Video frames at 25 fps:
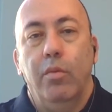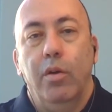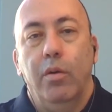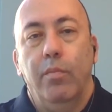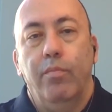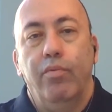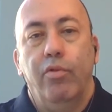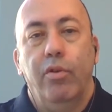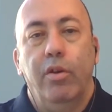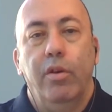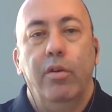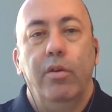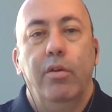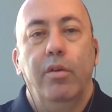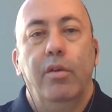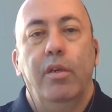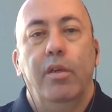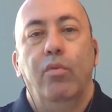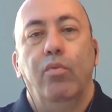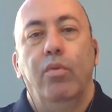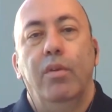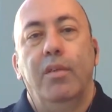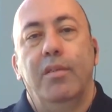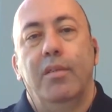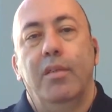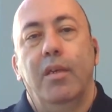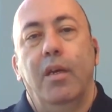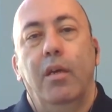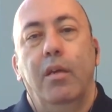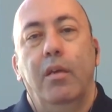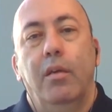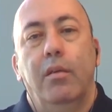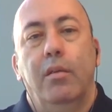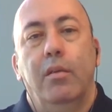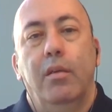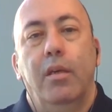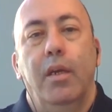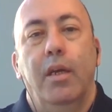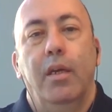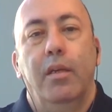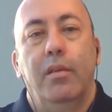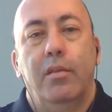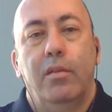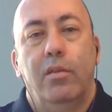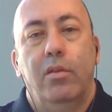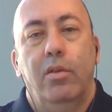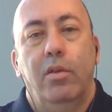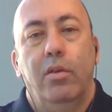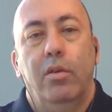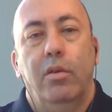operator that we signed
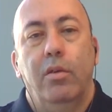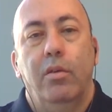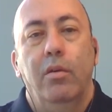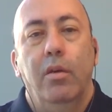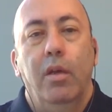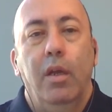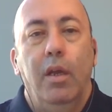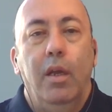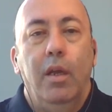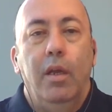last year